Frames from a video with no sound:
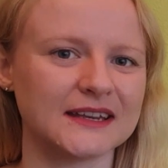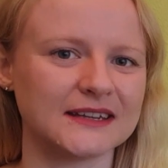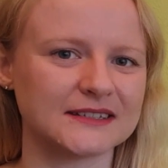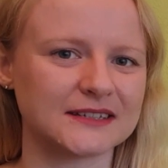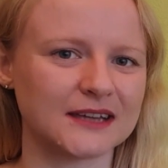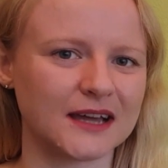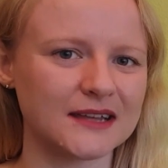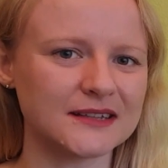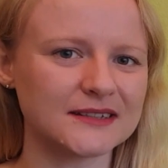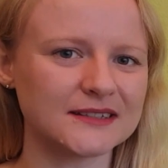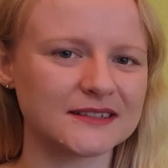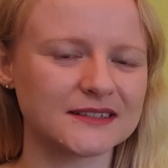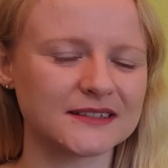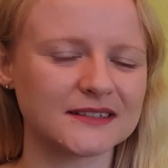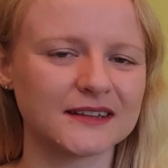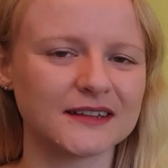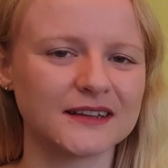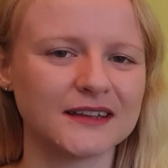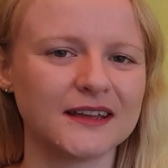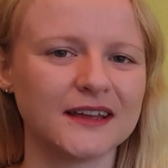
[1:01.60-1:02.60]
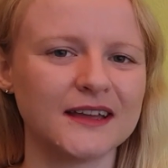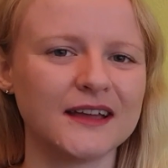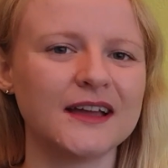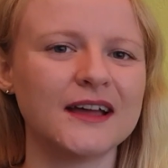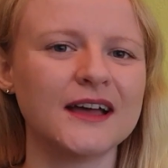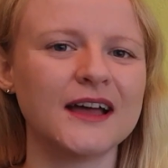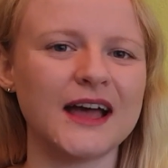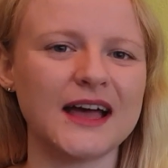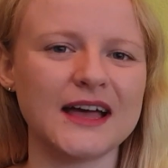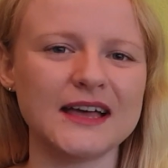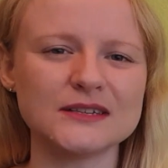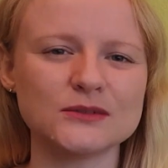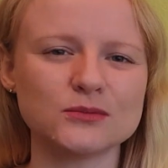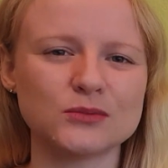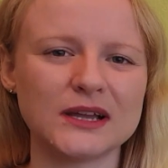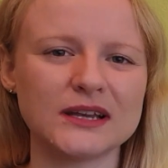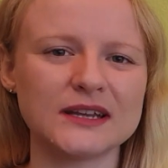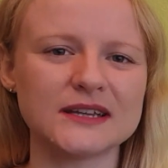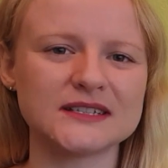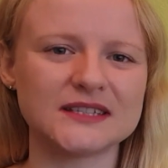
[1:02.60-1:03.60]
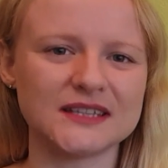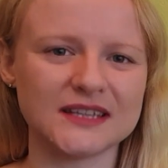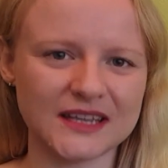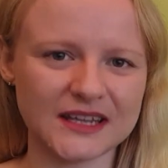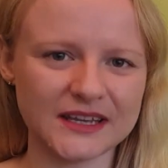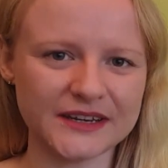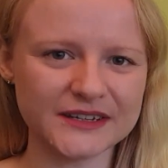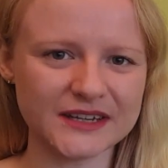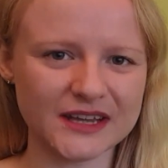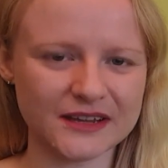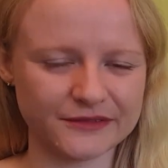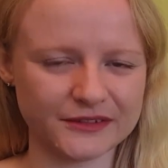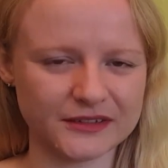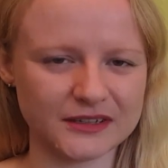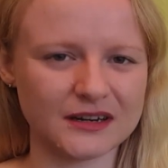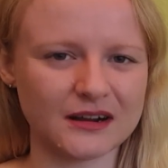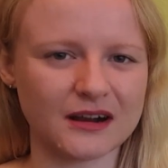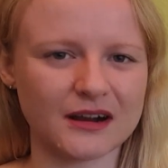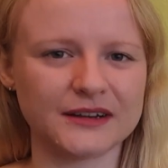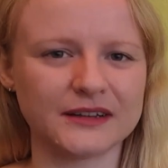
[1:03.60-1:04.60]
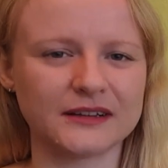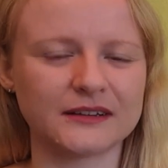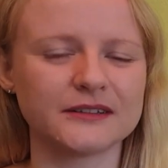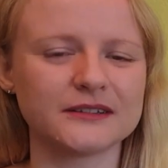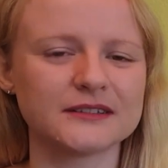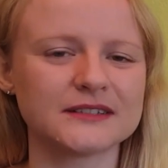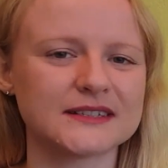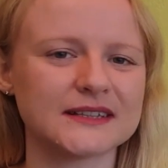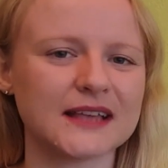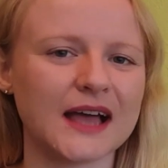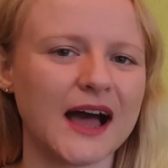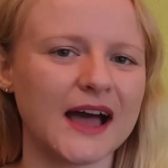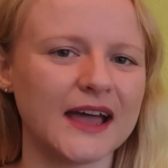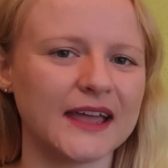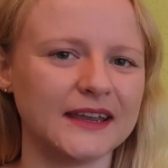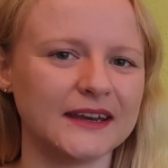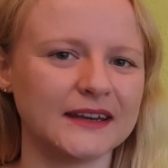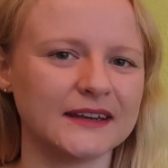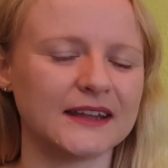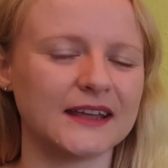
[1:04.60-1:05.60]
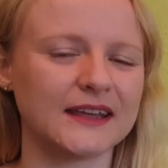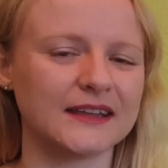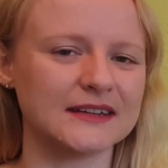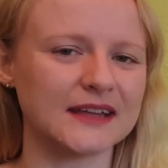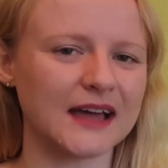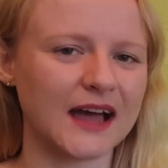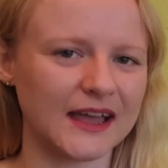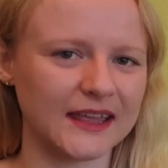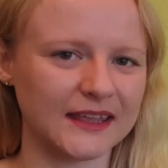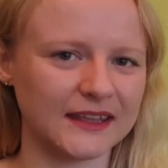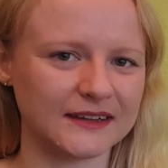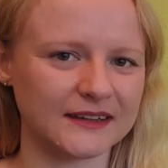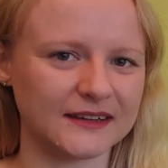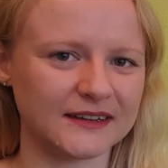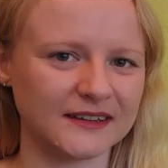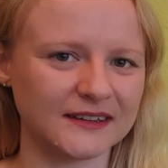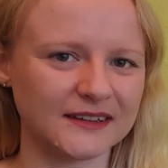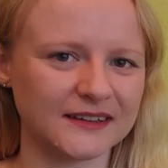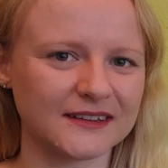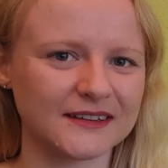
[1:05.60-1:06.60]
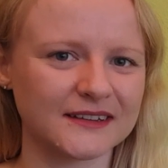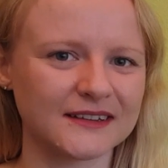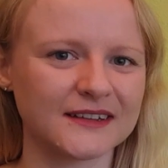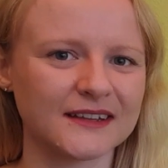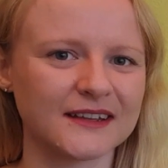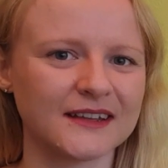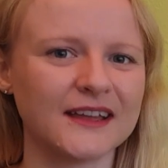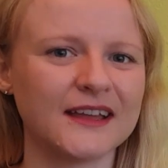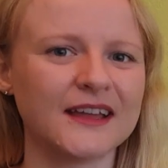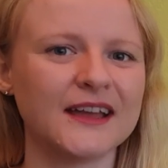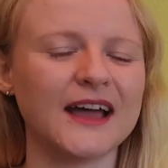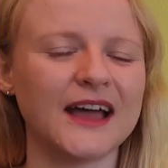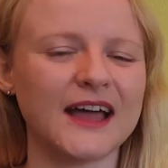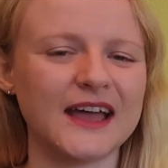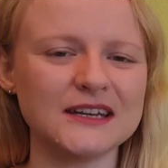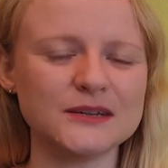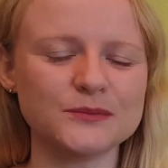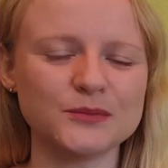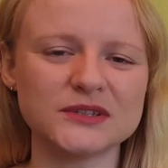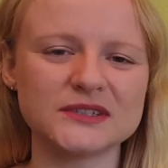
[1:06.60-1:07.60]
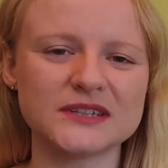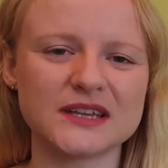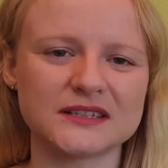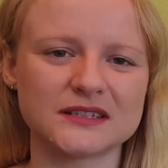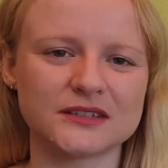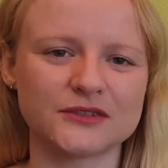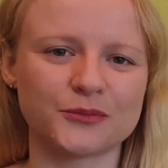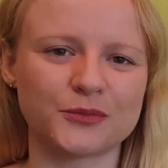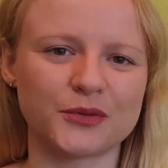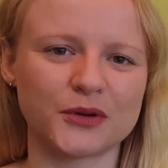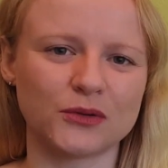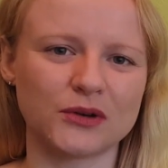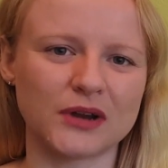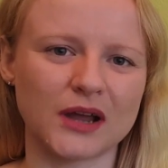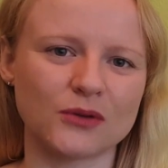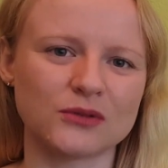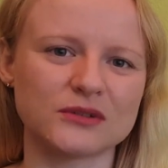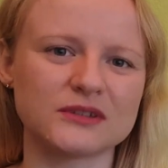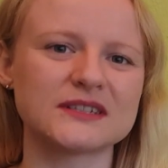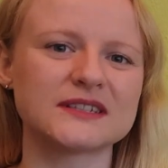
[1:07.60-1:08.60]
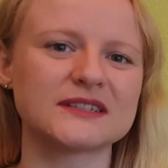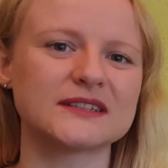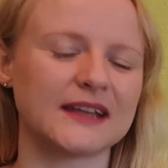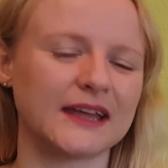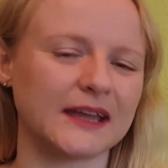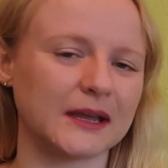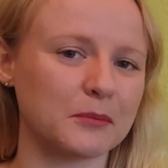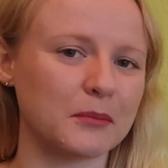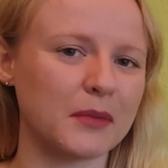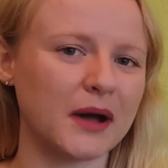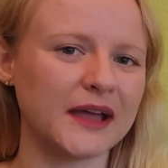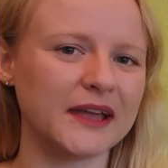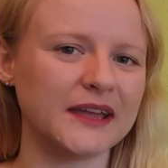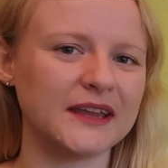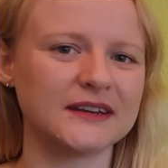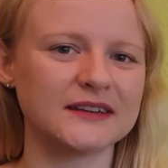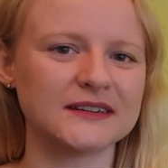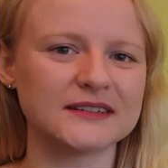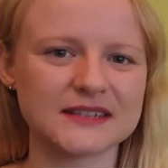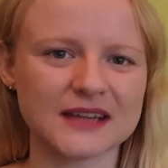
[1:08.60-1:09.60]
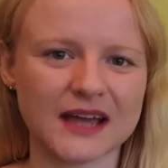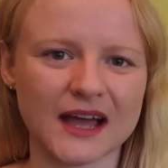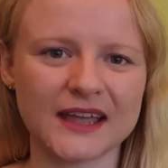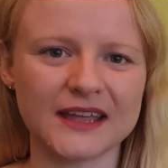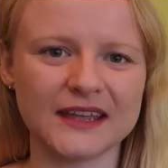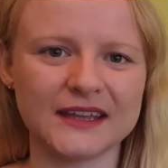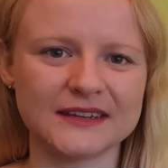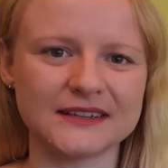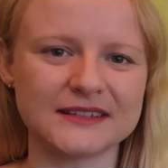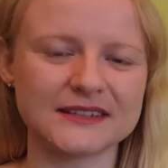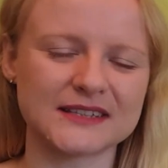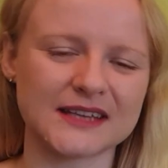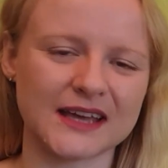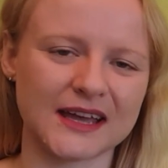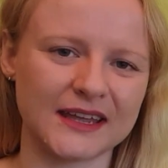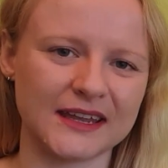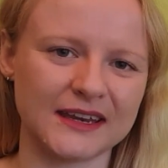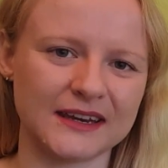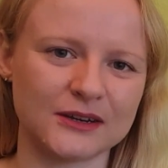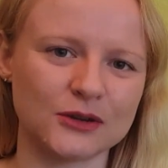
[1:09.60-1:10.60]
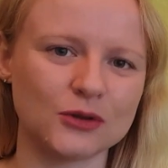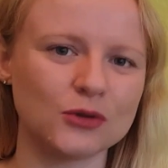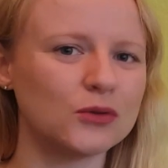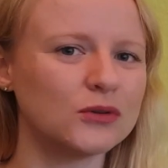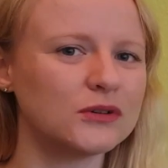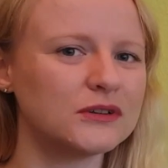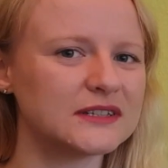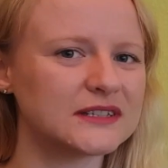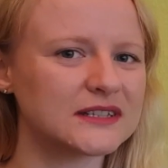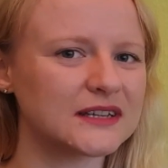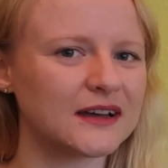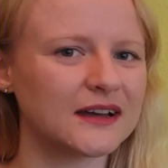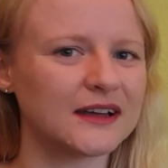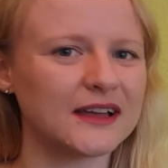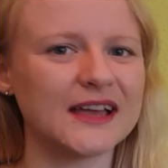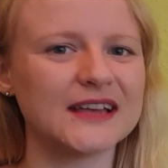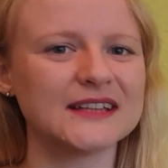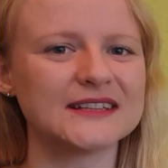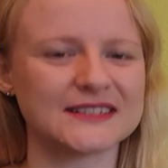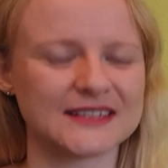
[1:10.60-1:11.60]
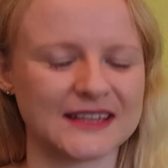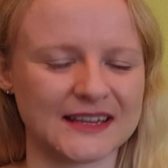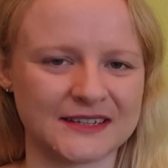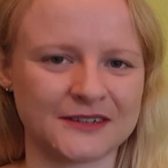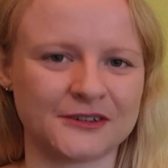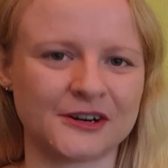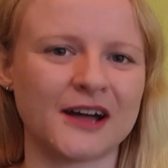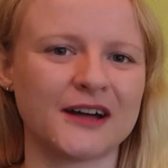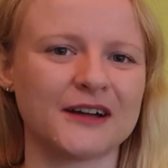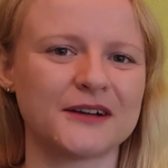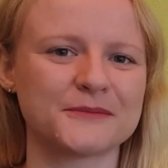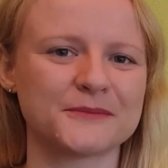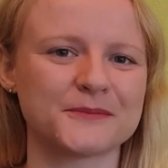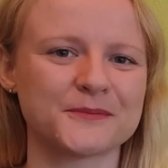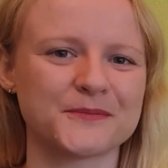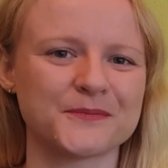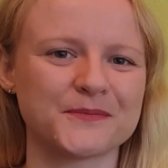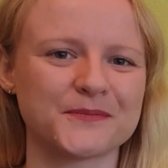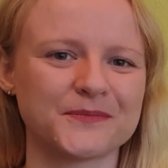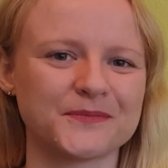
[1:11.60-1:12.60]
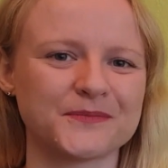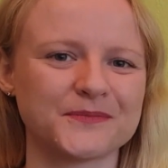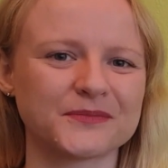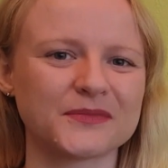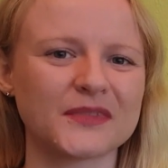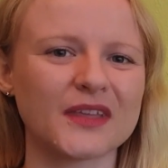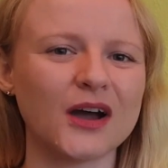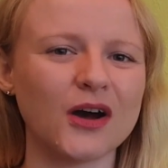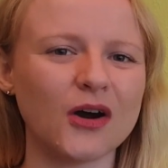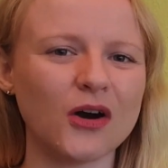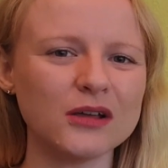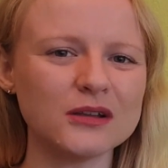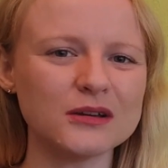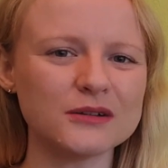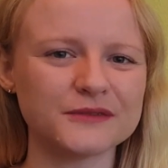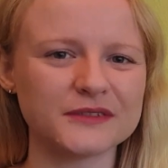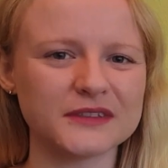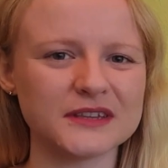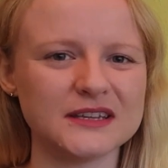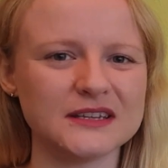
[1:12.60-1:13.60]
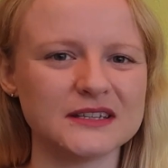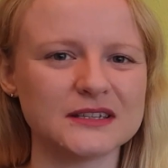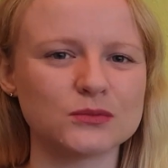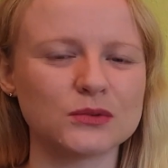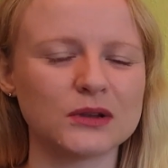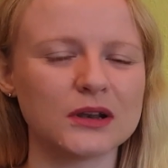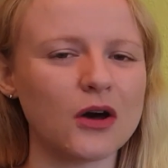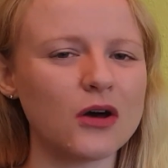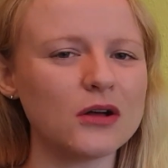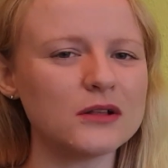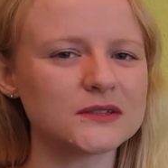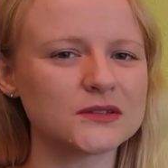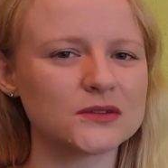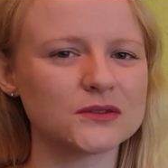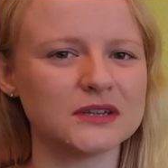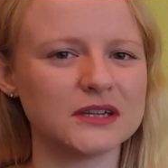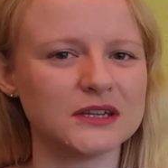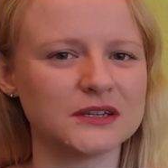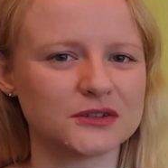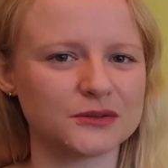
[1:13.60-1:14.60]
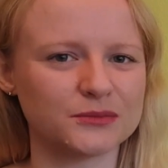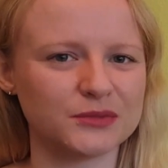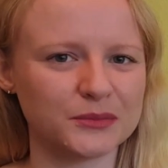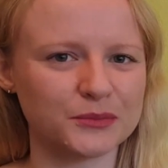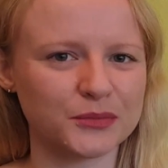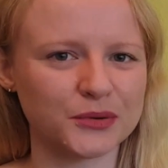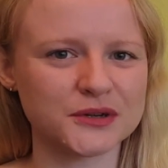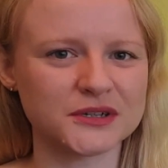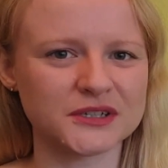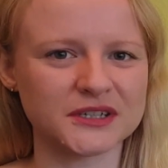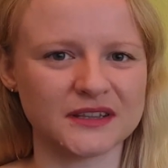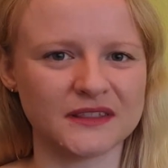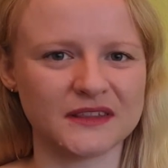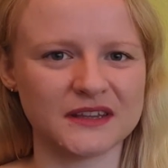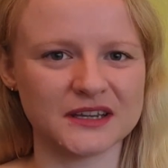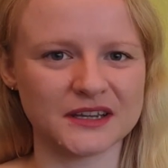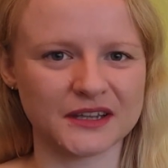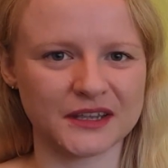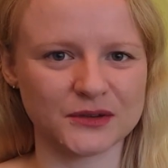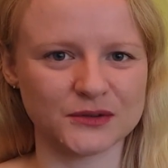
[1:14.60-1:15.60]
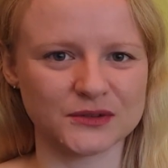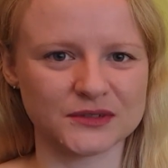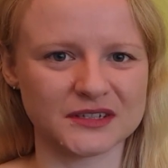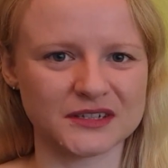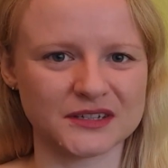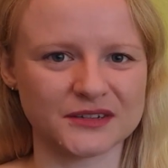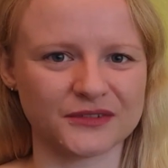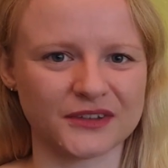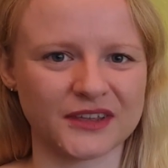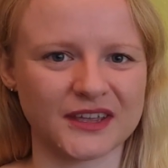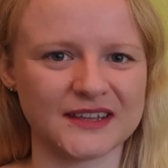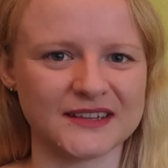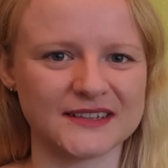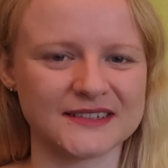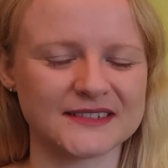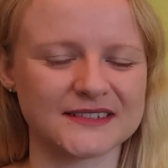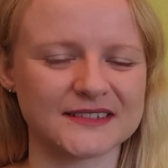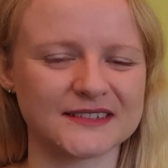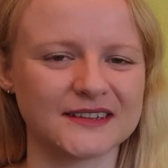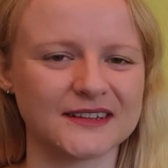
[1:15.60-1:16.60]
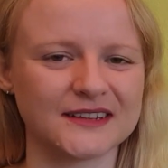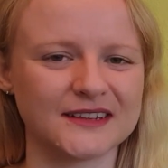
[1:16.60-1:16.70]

and das, as well as the indefinite articles ein and eine, and possessive pronouns like mein, dein, sein, unser, etc. All of these will also need to be put in the accusative case.